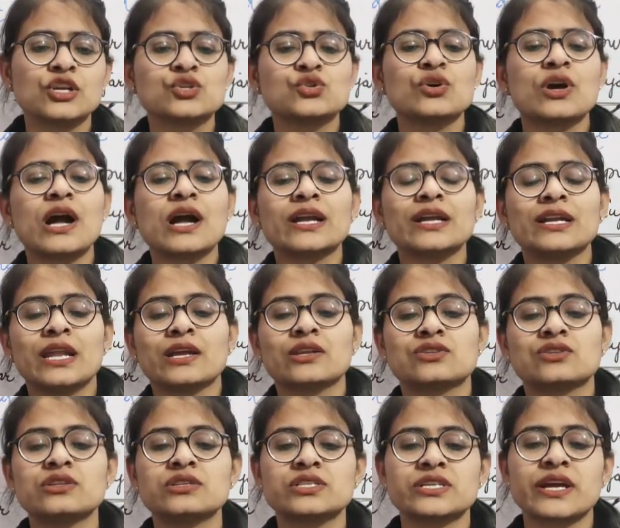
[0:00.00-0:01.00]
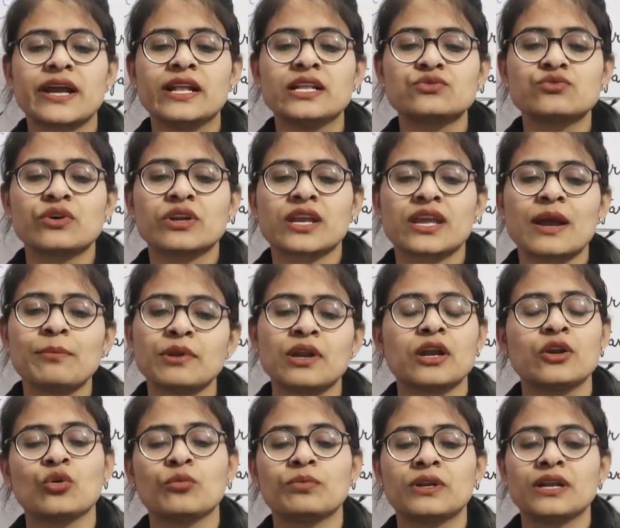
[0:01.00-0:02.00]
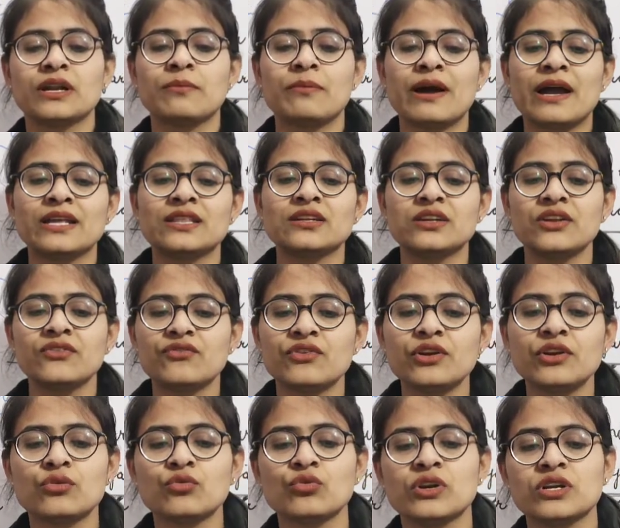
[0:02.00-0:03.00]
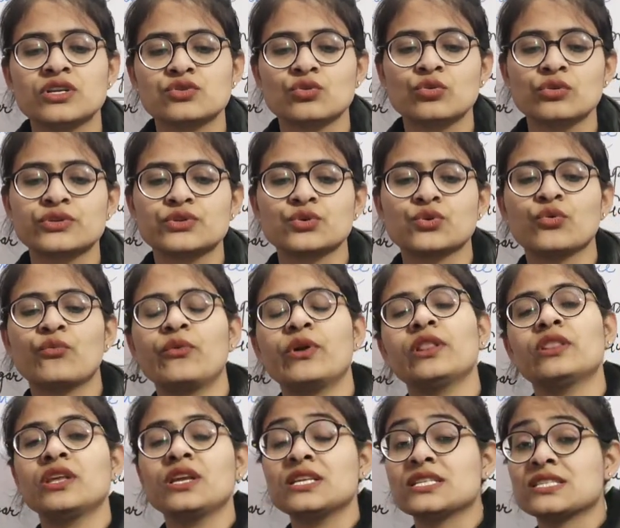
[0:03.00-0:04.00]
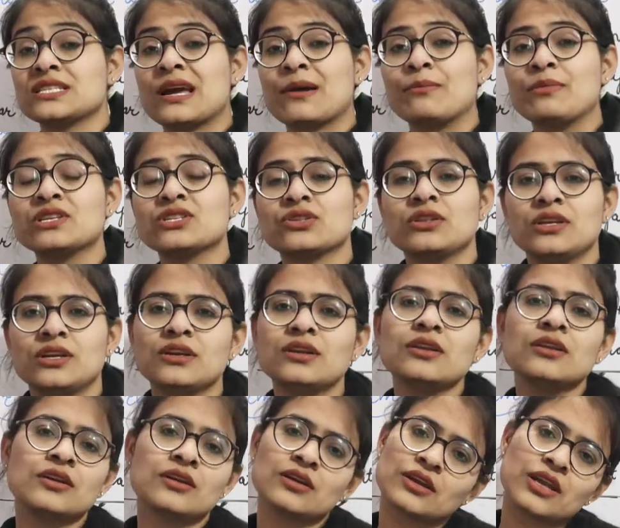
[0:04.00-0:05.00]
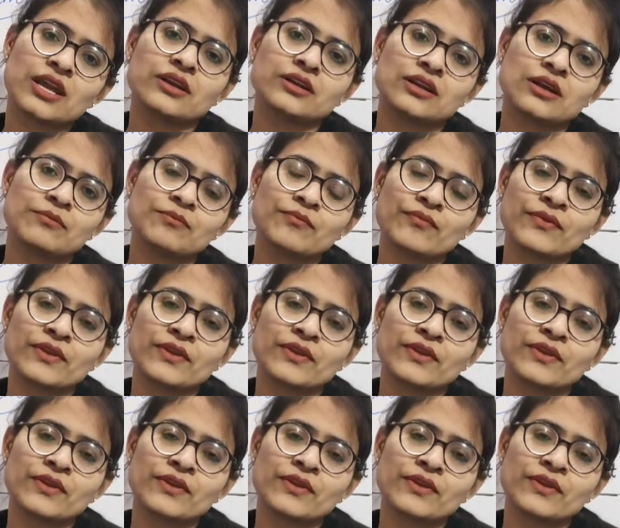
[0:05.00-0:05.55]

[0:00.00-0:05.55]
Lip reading: So architectural styles were kept adopted by the different rulers also when they established their kingdom.